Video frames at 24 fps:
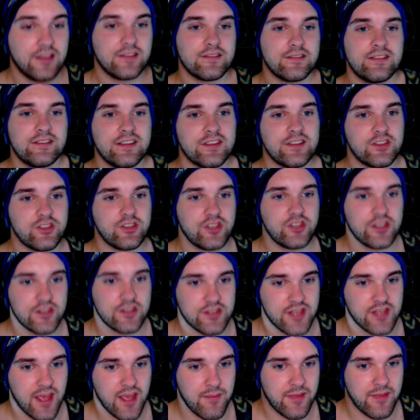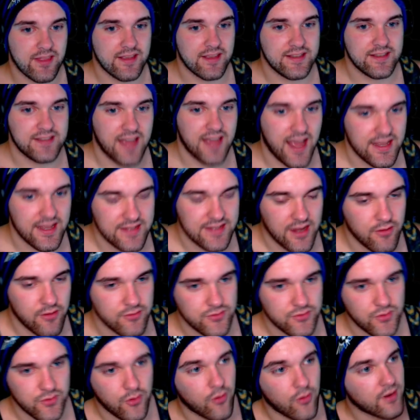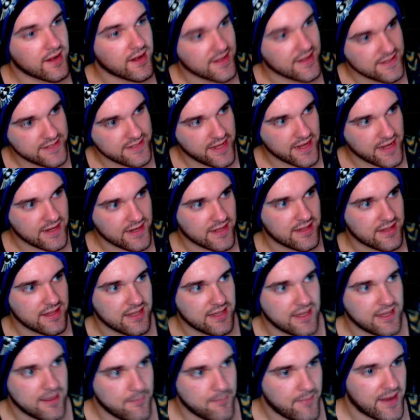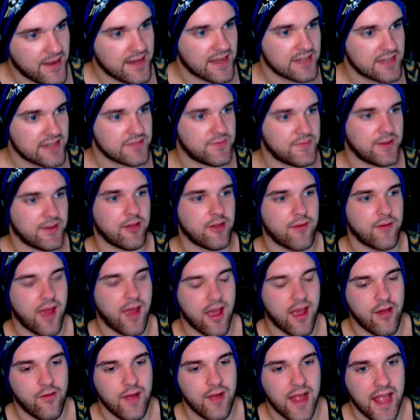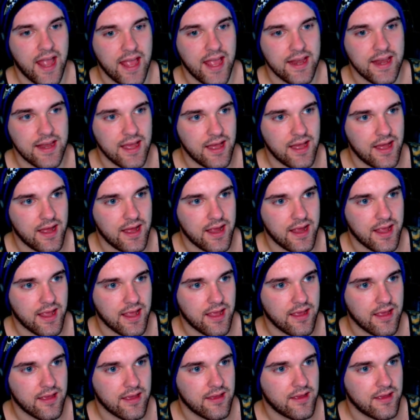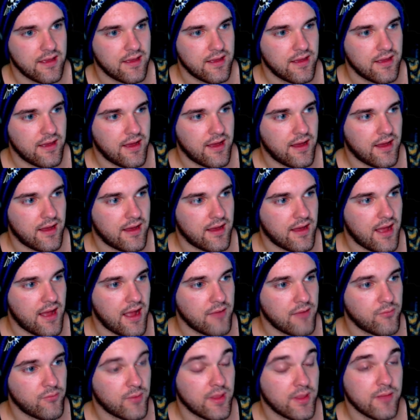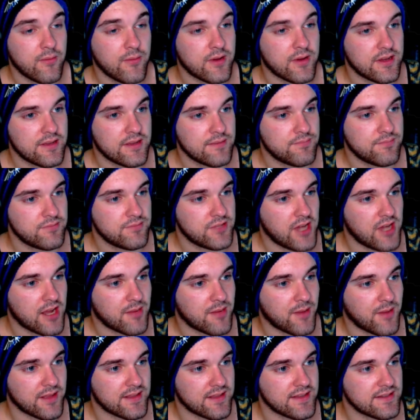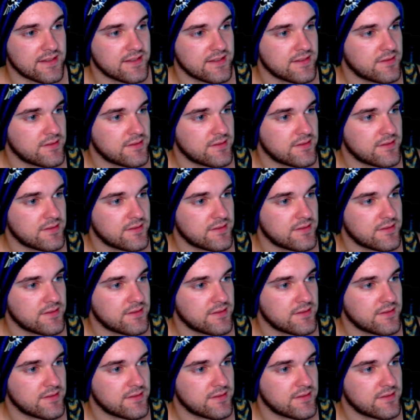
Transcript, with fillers: CCG just gave me this as I was recording technically my next video now, and I uh, I really want to talk about this.